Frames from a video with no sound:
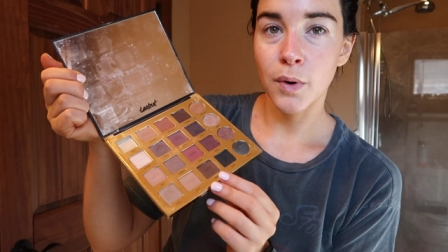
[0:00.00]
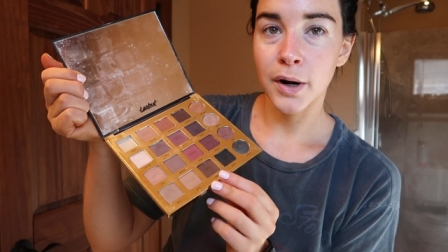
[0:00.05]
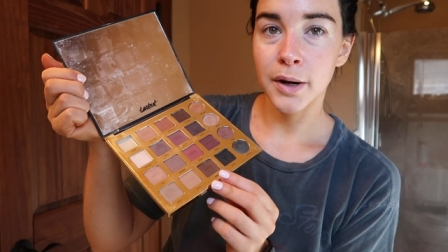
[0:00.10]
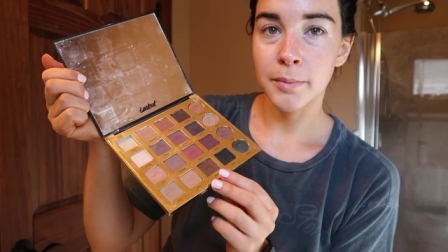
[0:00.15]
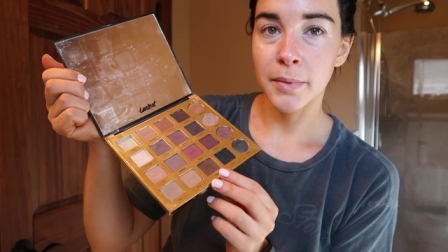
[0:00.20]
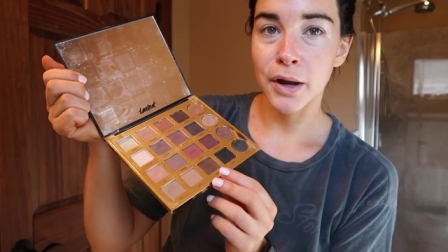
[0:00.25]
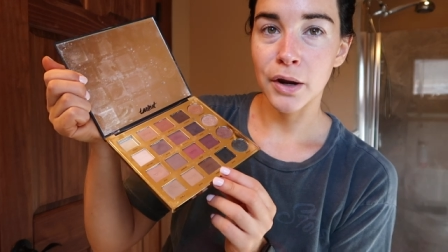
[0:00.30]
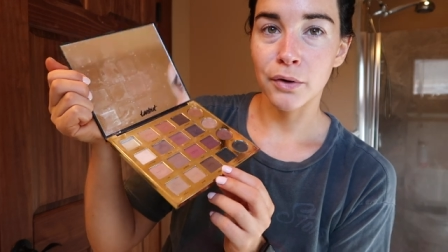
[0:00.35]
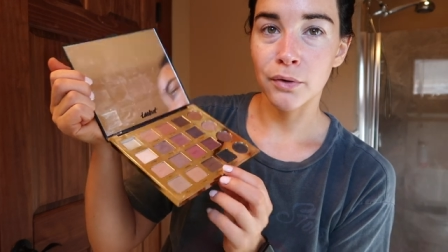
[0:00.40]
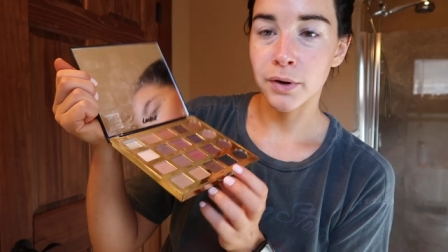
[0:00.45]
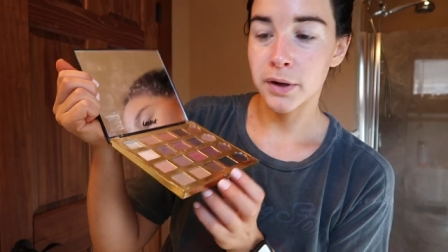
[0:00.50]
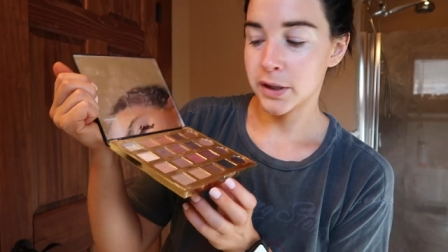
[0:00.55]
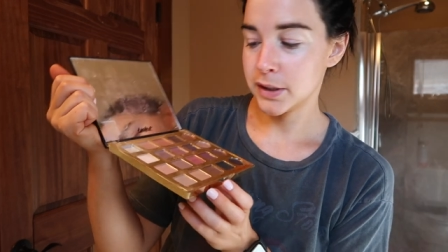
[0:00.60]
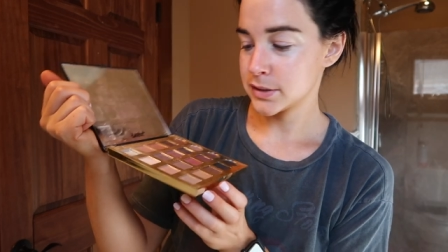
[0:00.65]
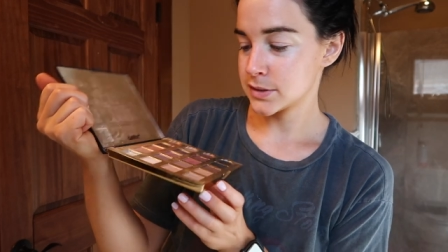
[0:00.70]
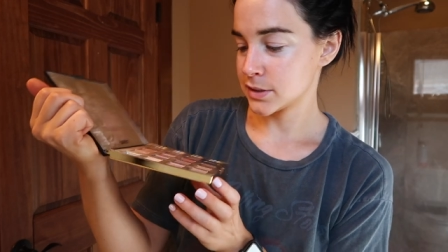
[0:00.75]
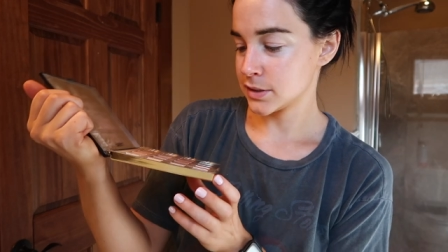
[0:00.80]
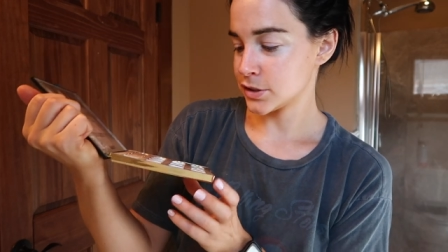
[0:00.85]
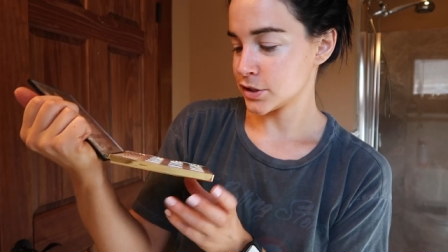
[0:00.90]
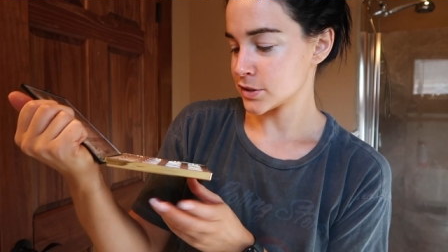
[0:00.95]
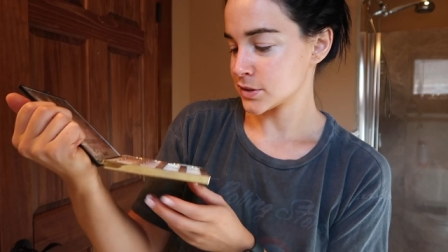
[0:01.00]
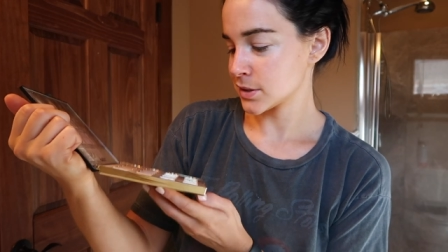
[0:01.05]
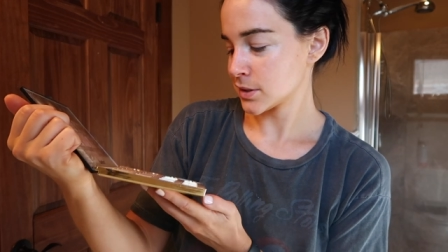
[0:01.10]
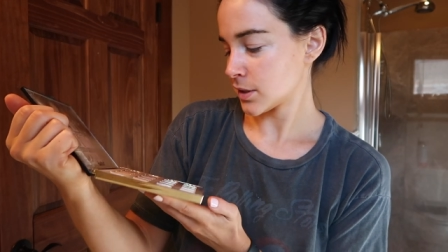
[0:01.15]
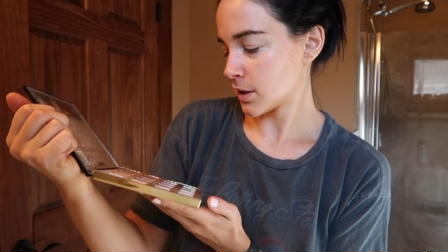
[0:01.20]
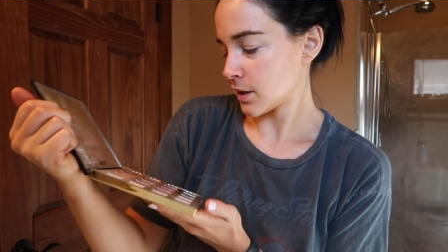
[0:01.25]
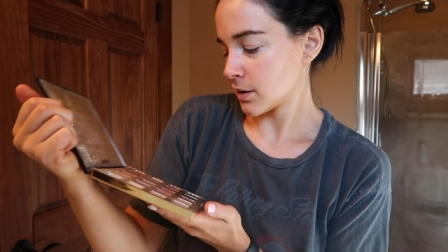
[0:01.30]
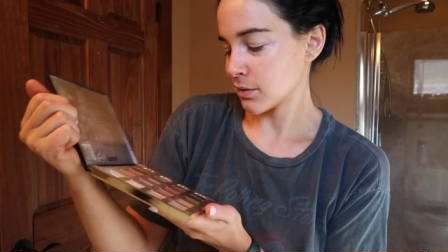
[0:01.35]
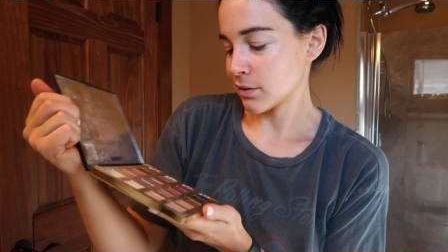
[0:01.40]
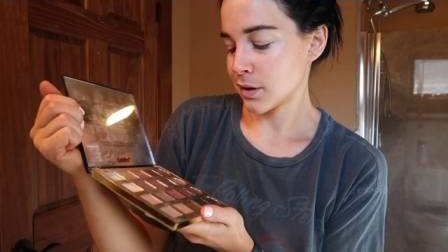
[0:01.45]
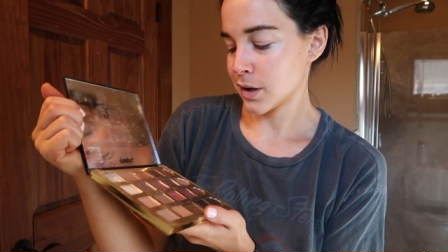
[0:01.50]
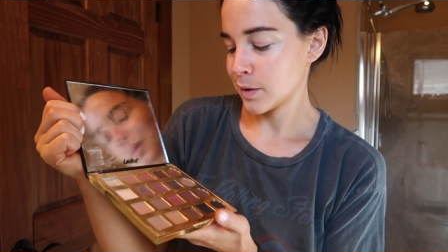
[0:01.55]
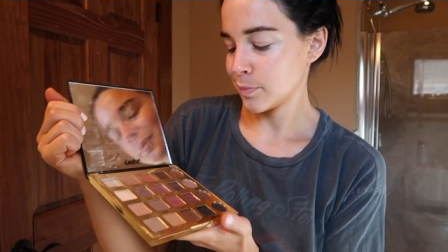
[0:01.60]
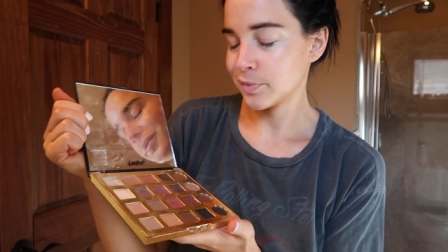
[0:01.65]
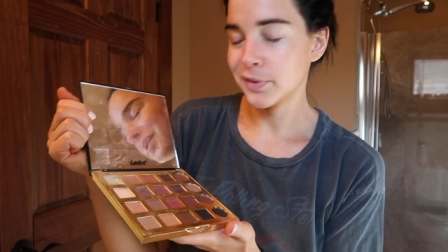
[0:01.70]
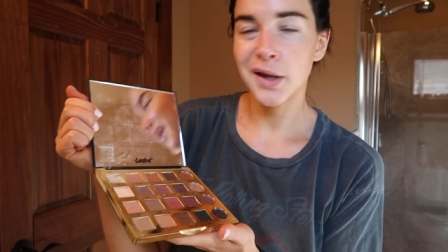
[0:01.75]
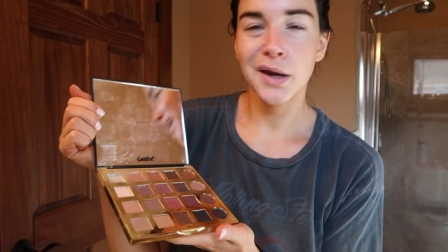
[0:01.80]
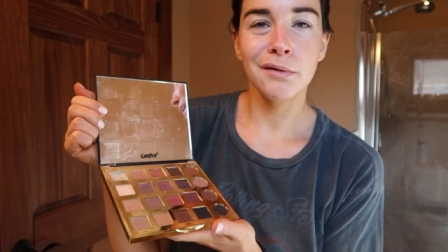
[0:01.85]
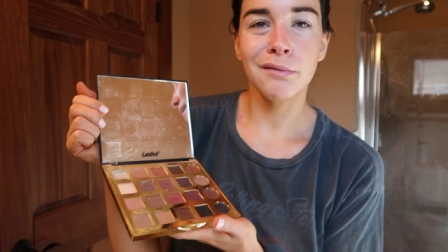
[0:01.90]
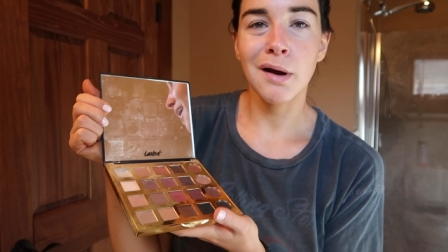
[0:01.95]
one in my crease and just, I don't know, I
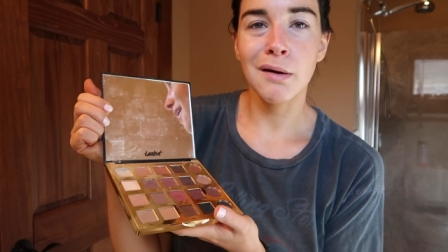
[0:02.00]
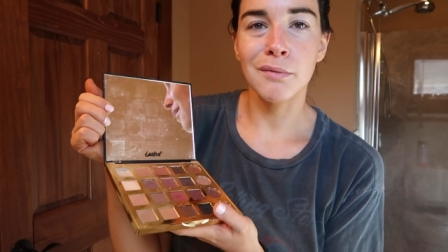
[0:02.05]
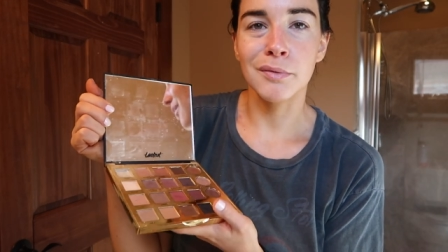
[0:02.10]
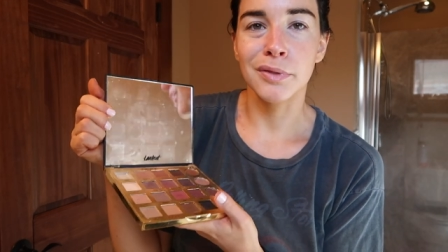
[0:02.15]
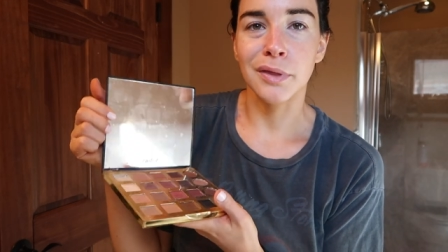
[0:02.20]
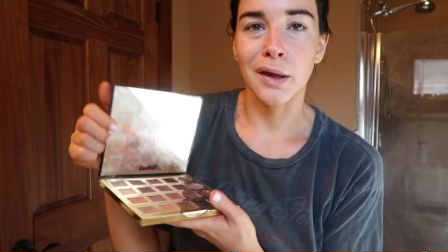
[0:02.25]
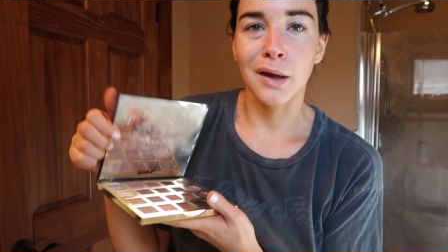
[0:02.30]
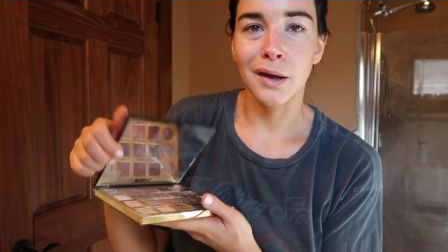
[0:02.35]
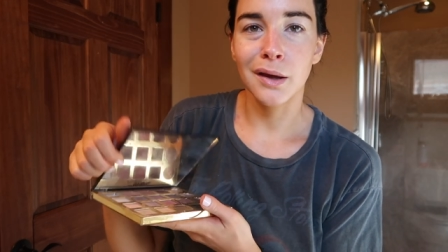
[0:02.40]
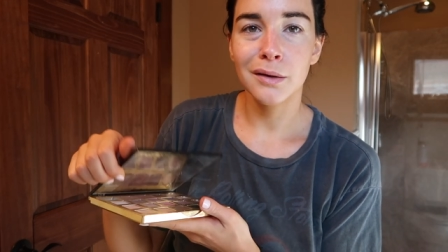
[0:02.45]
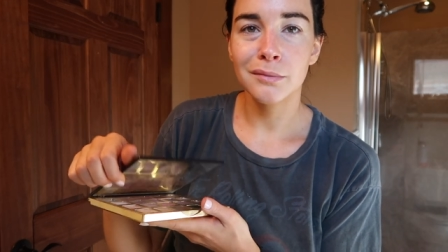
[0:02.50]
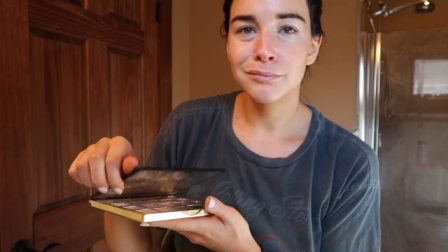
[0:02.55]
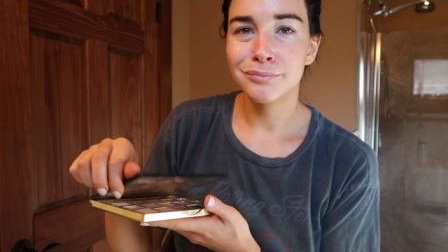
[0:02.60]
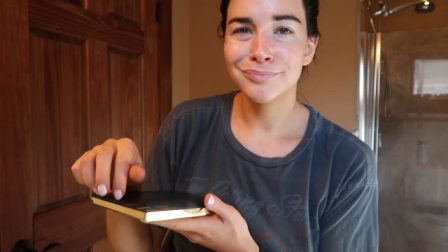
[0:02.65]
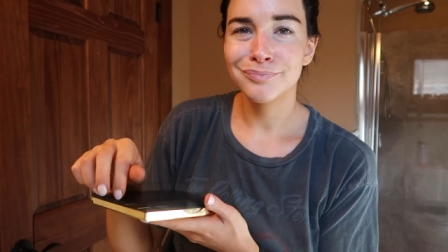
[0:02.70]
play around with it.